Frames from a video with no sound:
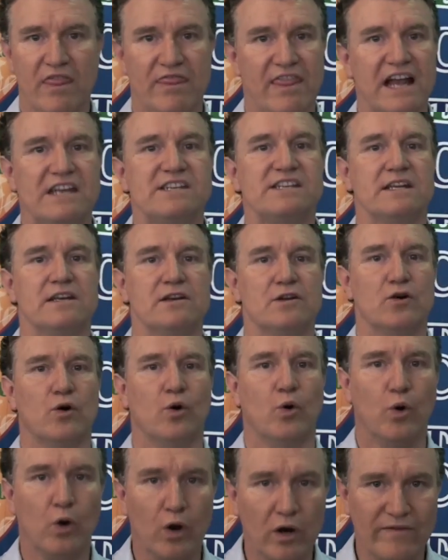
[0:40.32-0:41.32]
That's in
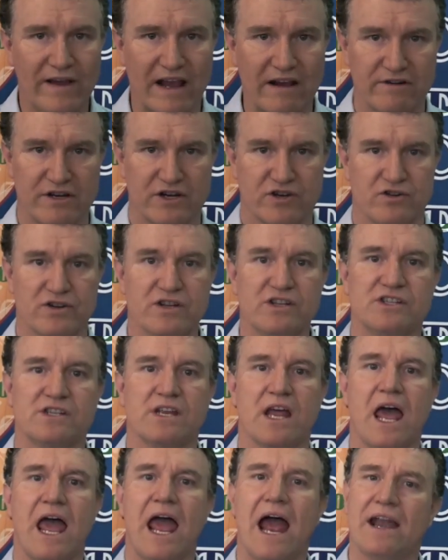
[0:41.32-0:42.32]
all of our interests,
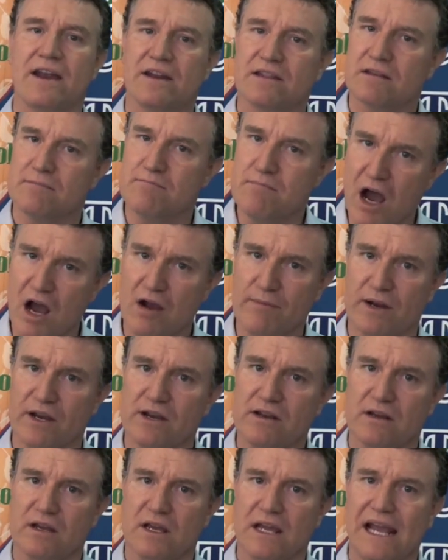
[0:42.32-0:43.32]
and at the moment,